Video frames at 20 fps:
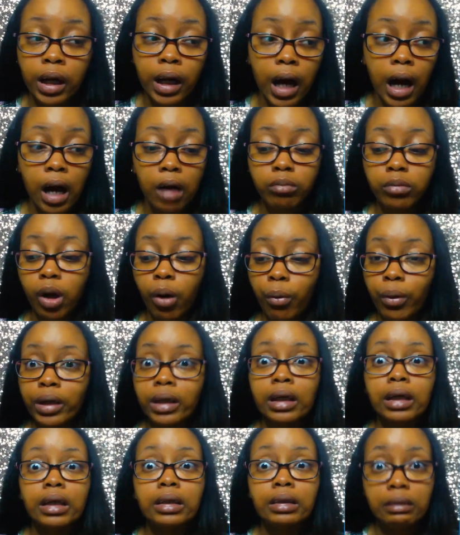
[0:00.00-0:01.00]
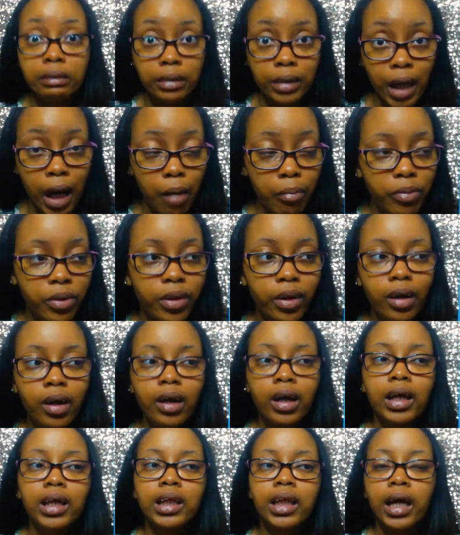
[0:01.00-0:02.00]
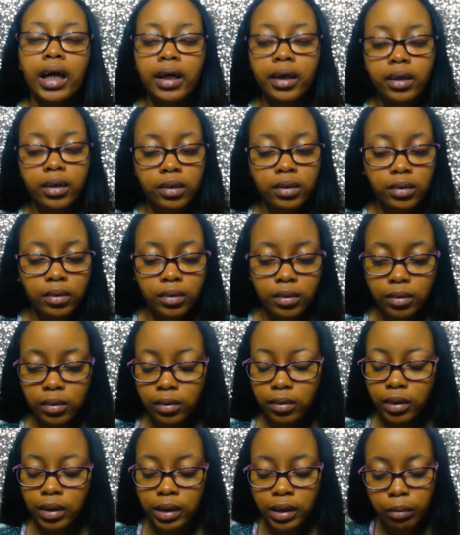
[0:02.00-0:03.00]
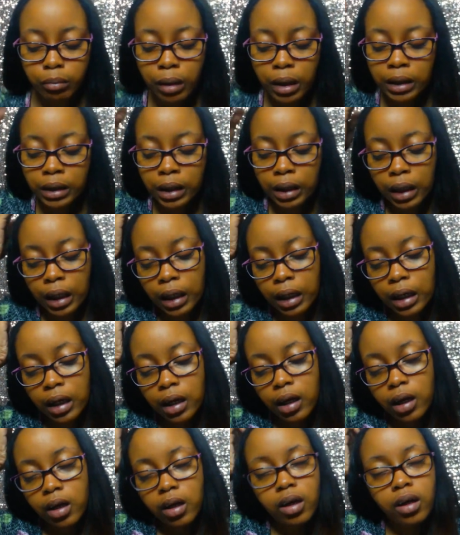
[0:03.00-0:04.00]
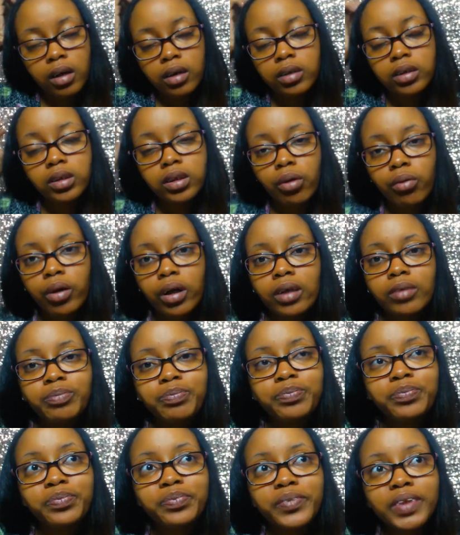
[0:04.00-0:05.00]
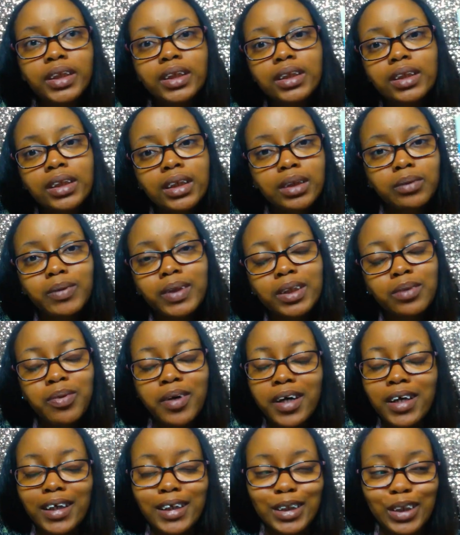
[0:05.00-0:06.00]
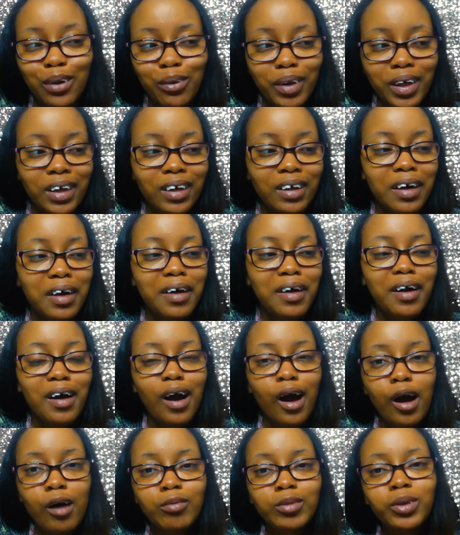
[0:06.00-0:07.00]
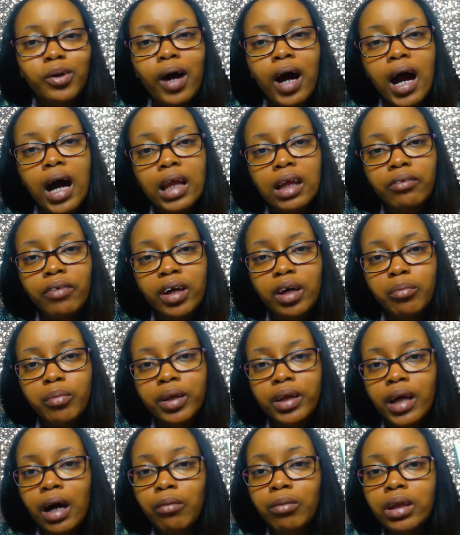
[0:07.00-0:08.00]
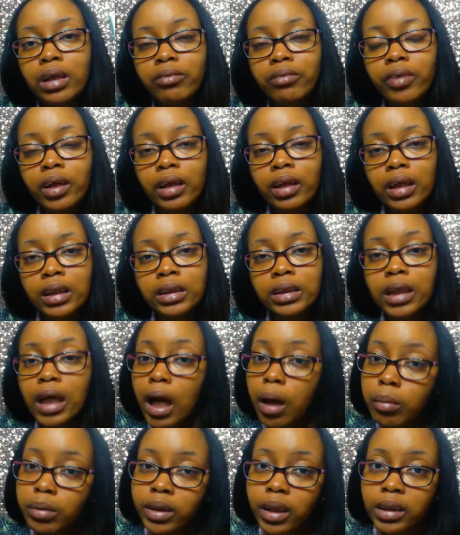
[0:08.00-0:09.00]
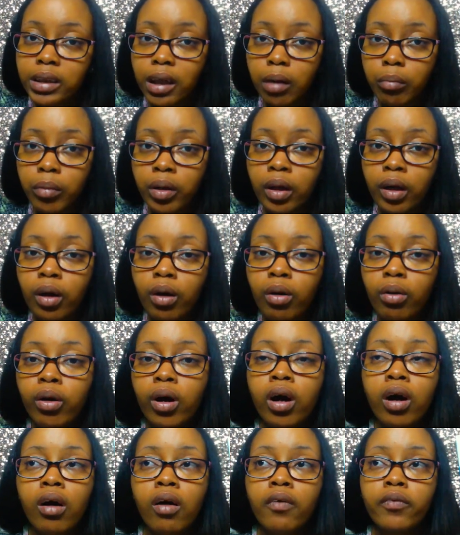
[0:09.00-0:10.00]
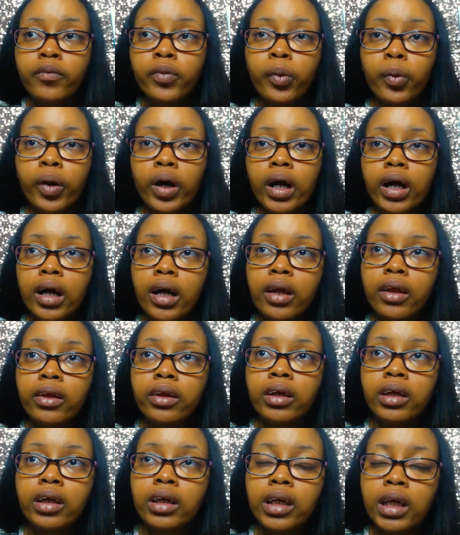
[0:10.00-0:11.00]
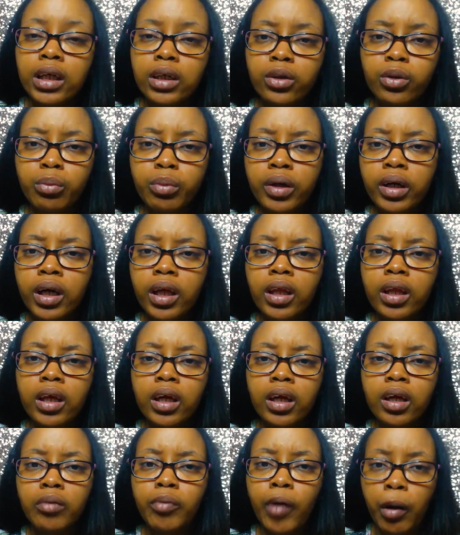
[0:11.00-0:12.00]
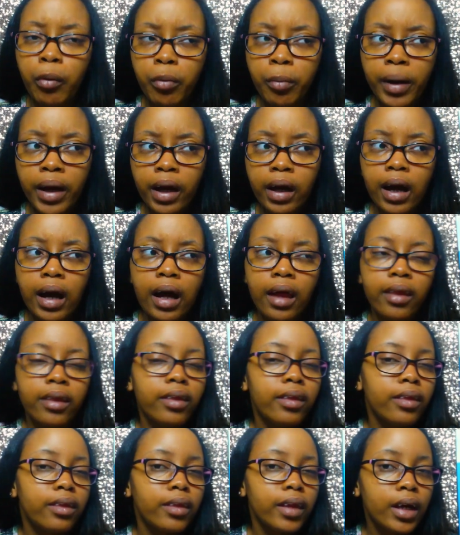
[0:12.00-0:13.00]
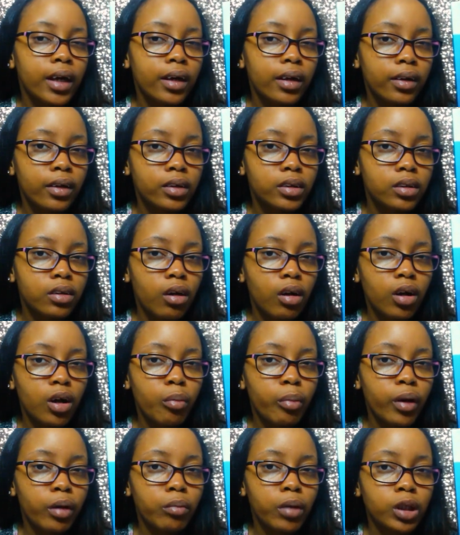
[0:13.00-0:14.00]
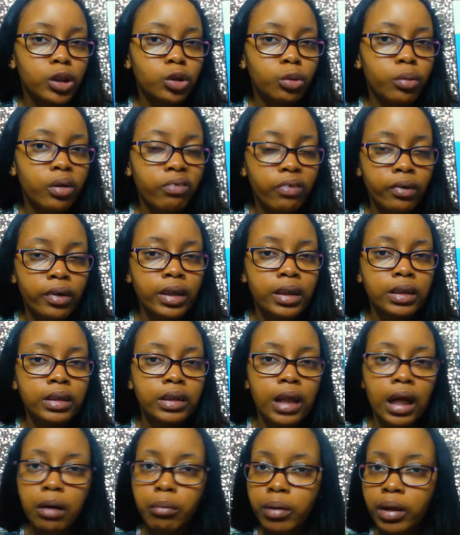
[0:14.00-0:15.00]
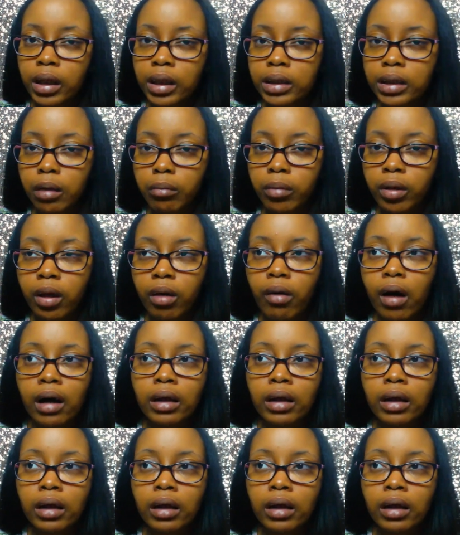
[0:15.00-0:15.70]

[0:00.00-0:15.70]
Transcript: Like, I'm going in depth. Like, it's amazing. Like, so good. This, this book is so good. Um, so I highly recommend it. I will leave links to Amazon down below for the Kindle book, the paperback. I think there's an audiobook. I'm not sure, but if there is, that'll be linked down below.